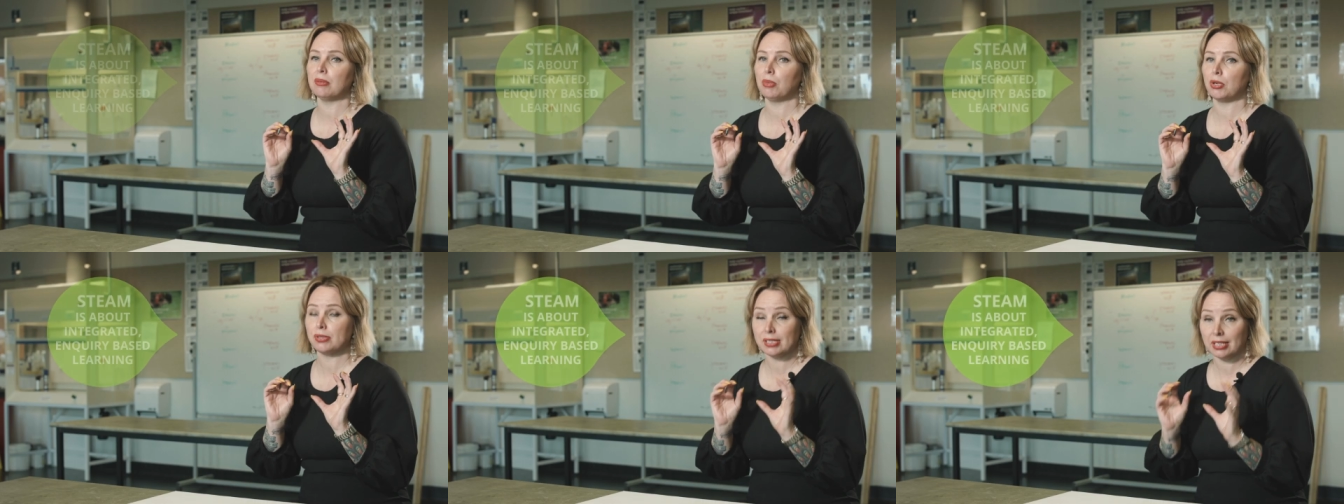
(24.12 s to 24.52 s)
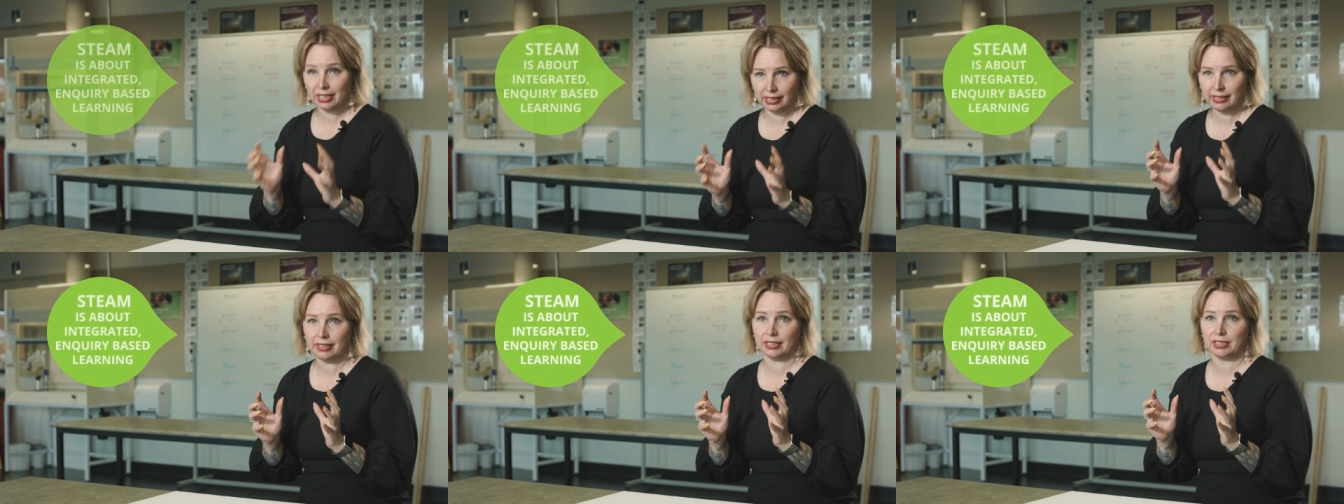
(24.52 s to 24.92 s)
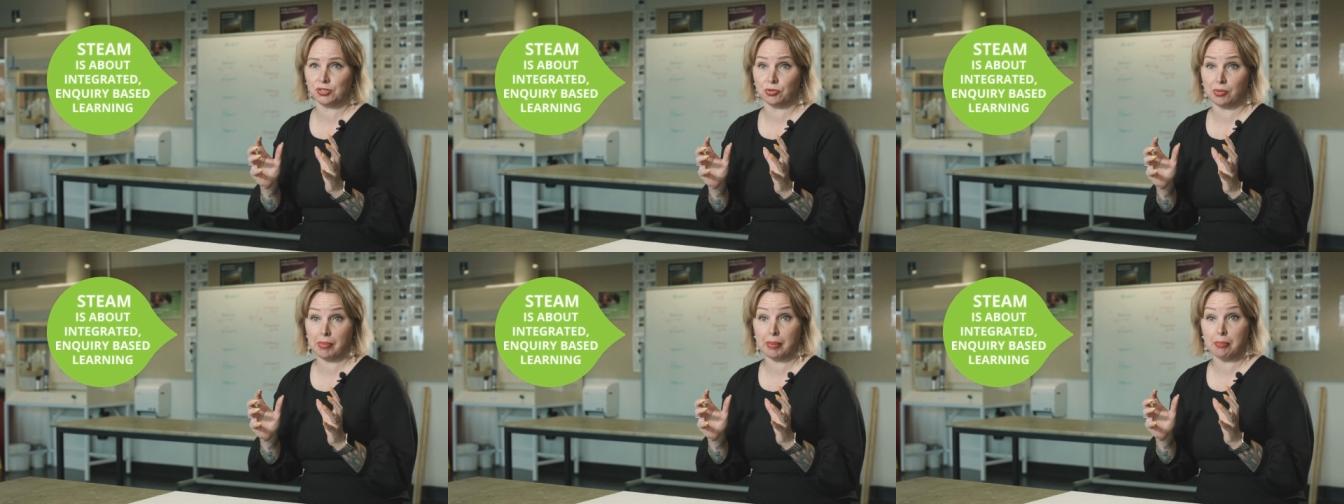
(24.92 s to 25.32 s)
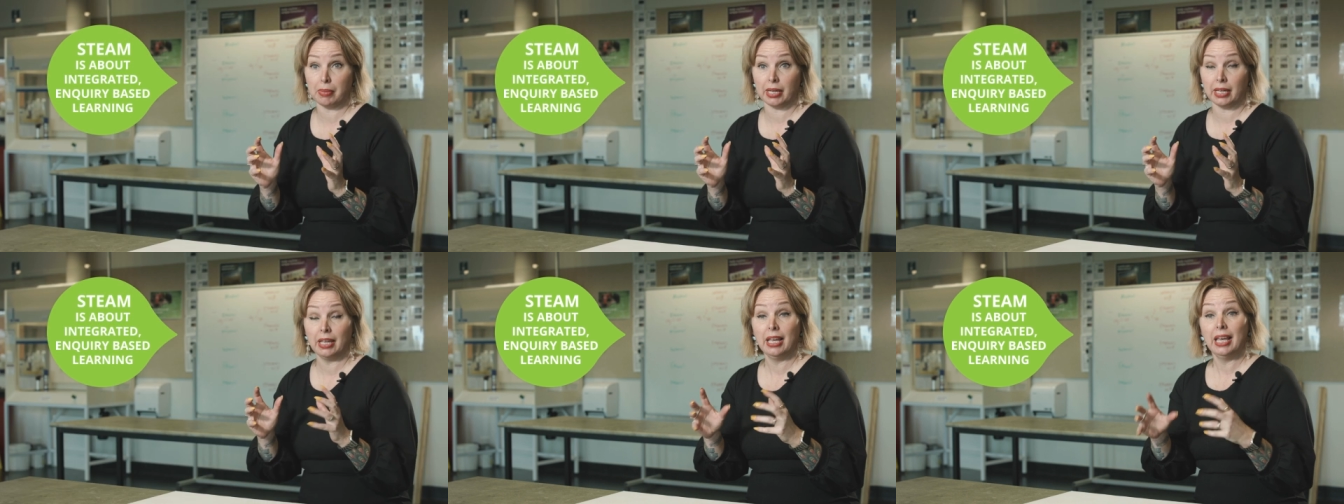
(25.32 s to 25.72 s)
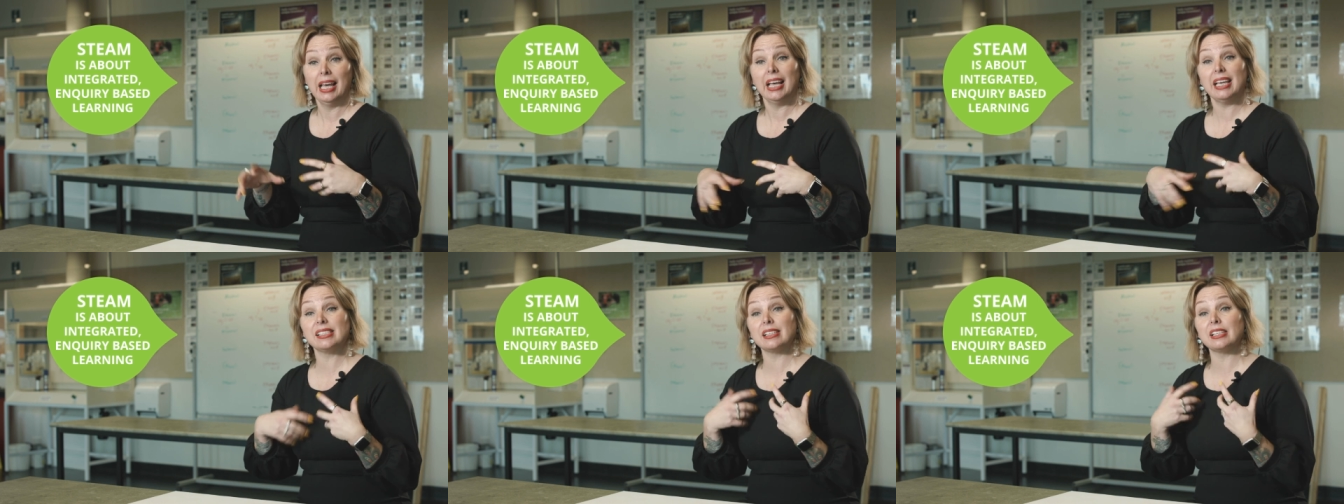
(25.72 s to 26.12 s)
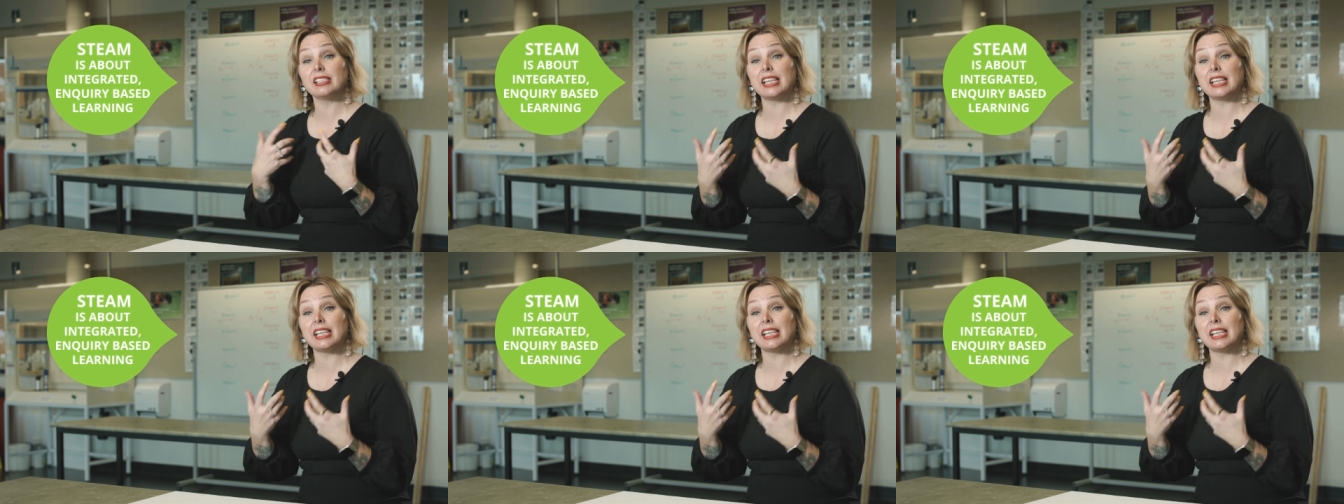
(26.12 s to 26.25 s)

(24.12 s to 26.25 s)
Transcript: the most key thing to remember is that